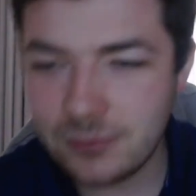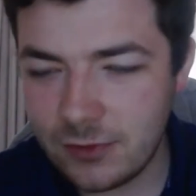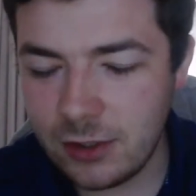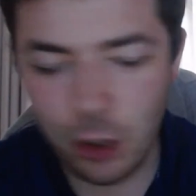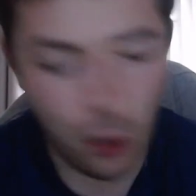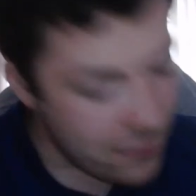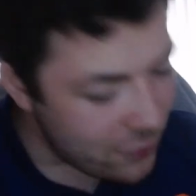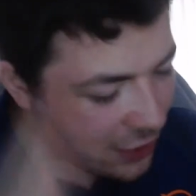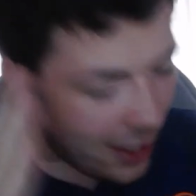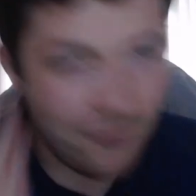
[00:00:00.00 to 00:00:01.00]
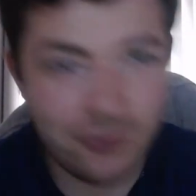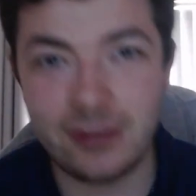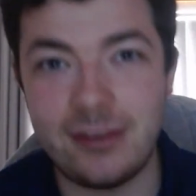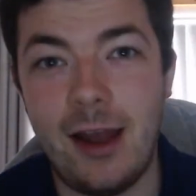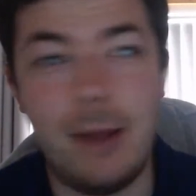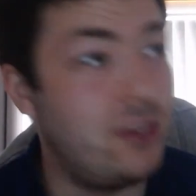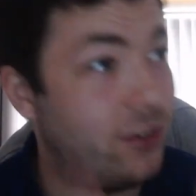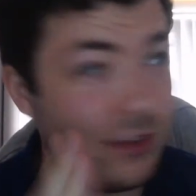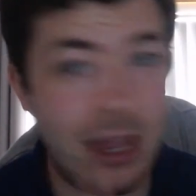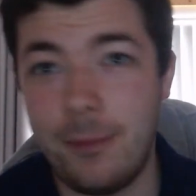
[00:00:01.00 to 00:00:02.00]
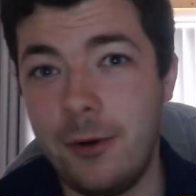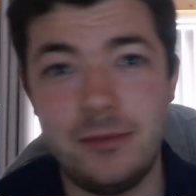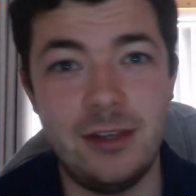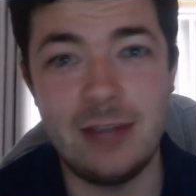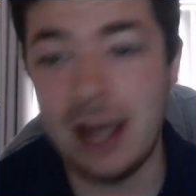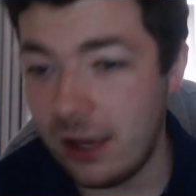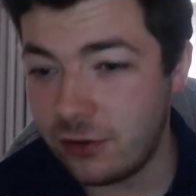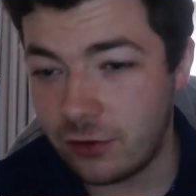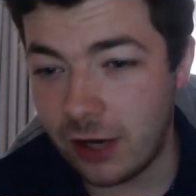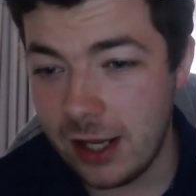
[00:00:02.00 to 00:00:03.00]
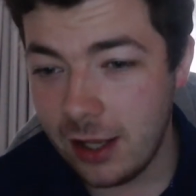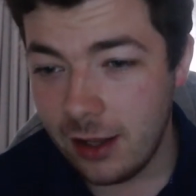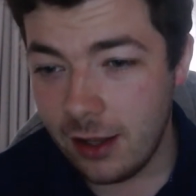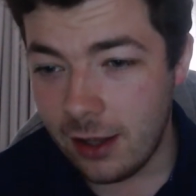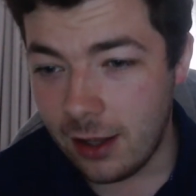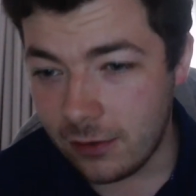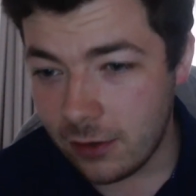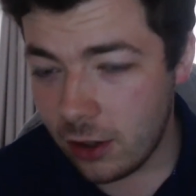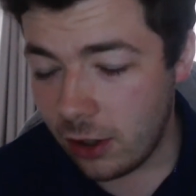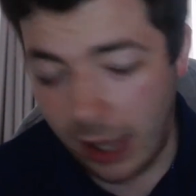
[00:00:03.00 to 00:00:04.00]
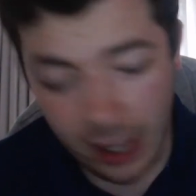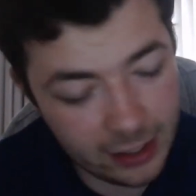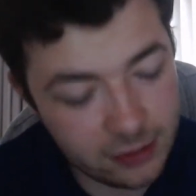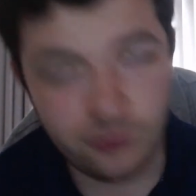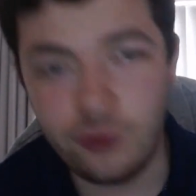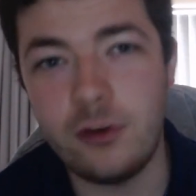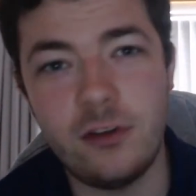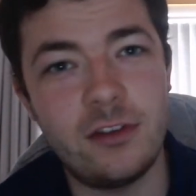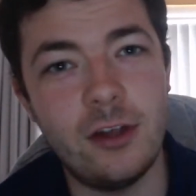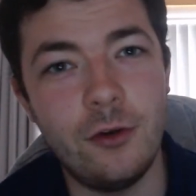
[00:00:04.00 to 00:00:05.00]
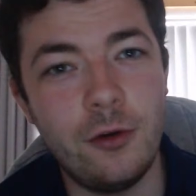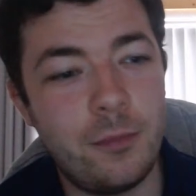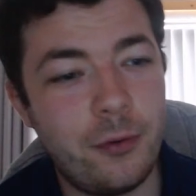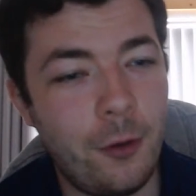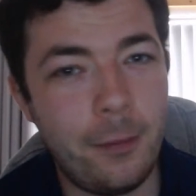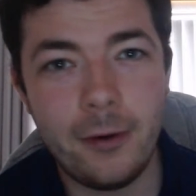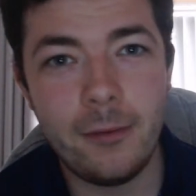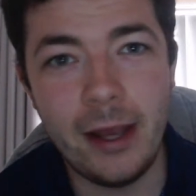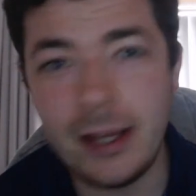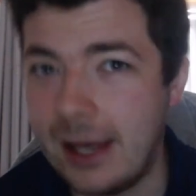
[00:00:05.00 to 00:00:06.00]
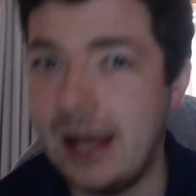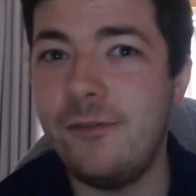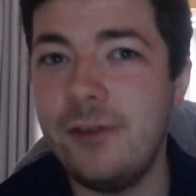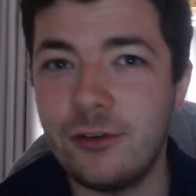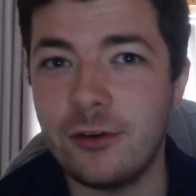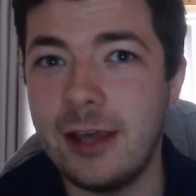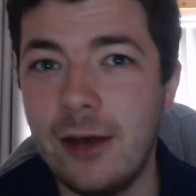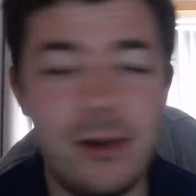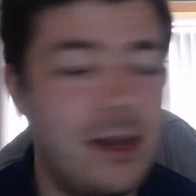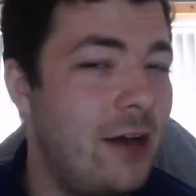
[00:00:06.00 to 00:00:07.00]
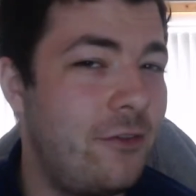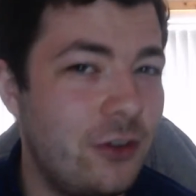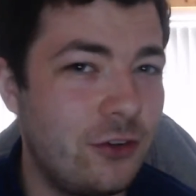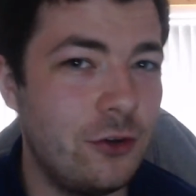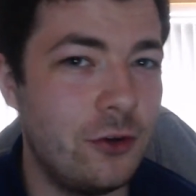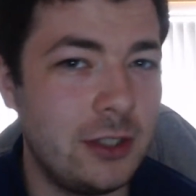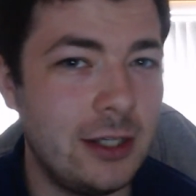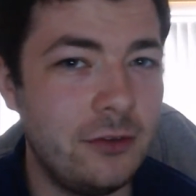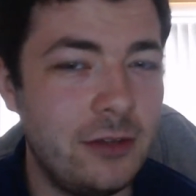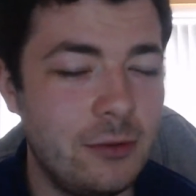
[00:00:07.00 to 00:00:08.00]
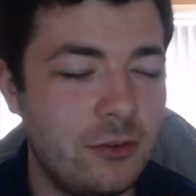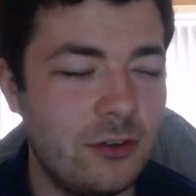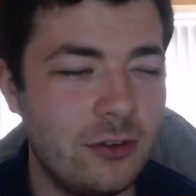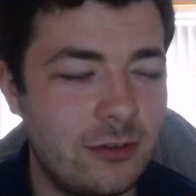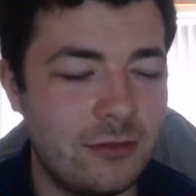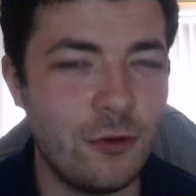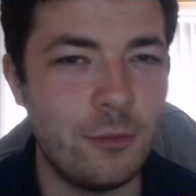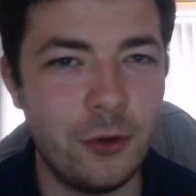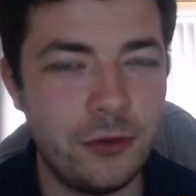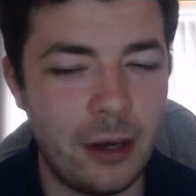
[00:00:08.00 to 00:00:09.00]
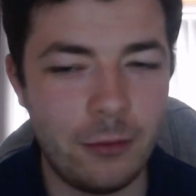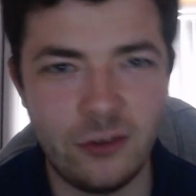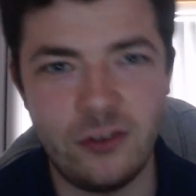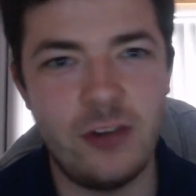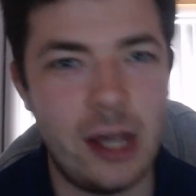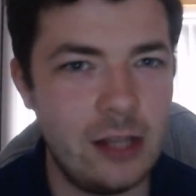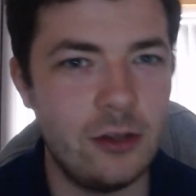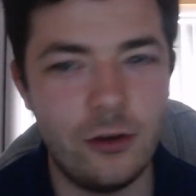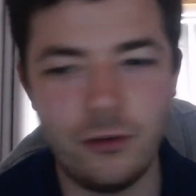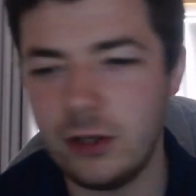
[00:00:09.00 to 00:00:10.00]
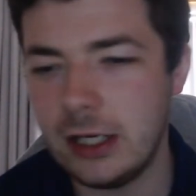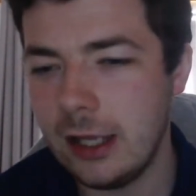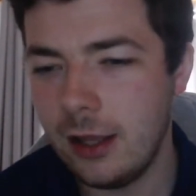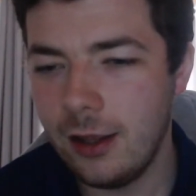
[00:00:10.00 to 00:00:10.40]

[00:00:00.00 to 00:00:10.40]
If there's ever a time to step up to task, right? And I think the jury's still out on Proper. I think half of us are guilty, half of us are non-guilty, which in football terms is shite, not shite.